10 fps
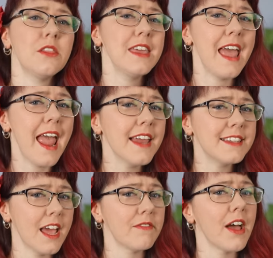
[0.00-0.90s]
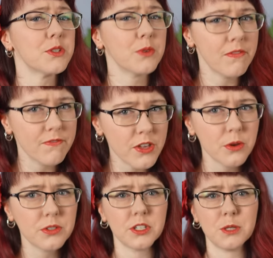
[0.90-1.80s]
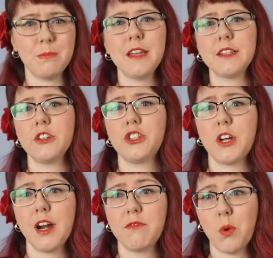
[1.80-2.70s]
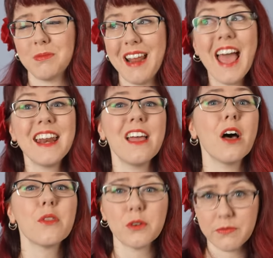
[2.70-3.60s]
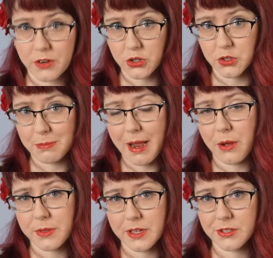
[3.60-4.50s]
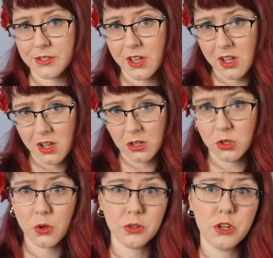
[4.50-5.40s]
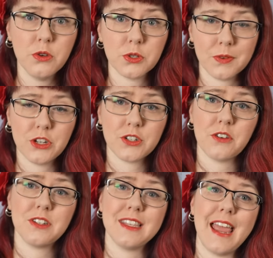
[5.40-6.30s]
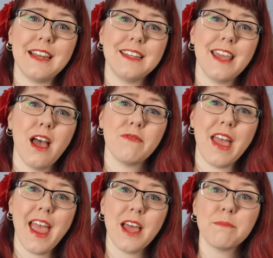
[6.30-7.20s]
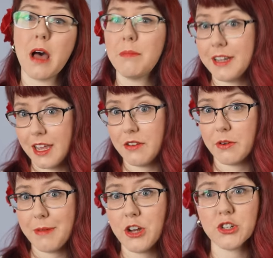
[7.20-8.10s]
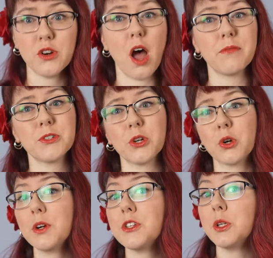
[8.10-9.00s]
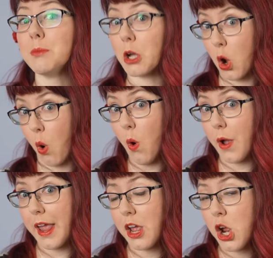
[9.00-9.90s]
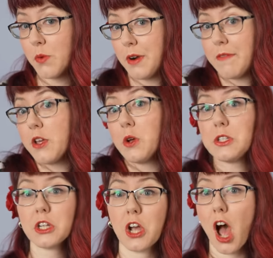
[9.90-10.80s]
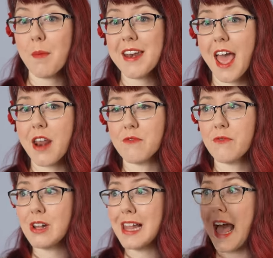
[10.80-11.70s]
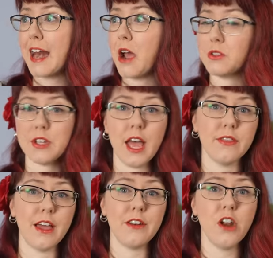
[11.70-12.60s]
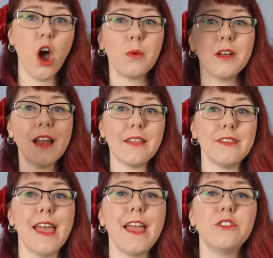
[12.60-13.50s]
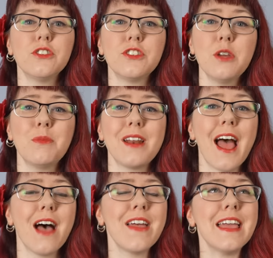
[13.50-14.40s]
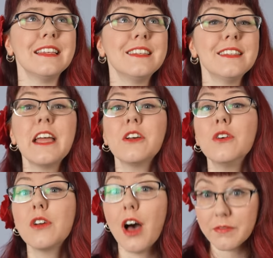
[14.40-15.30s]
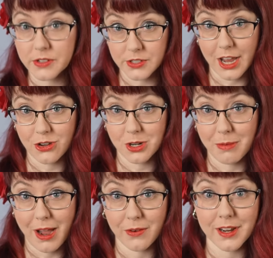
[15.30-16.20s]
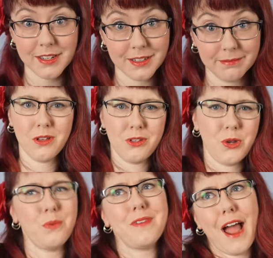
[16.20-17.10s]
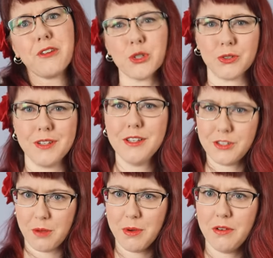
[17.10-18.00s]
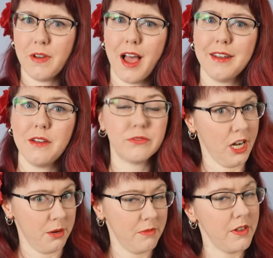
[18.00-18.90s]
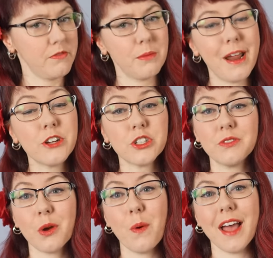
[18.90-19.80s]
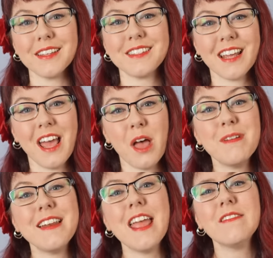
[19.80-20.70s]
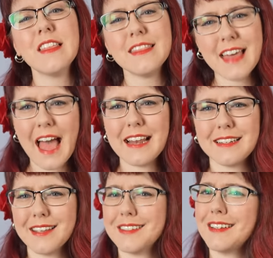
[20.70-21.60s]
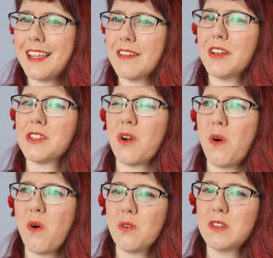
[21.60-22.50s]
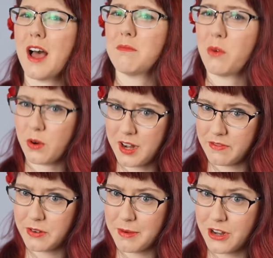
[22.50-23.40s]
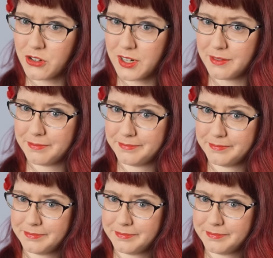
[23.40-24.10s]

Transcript: The ATF has refused to speak to the sheriff or any other officials about this. Local news reached out to the ATF, and Public Information Officer Crystal McCoy refused to comment and flat out said that no one at the agency would have a single conversation about it. So naturally, someone filed a Freedom of Information request, but even that doesn't give us a whole lot more information.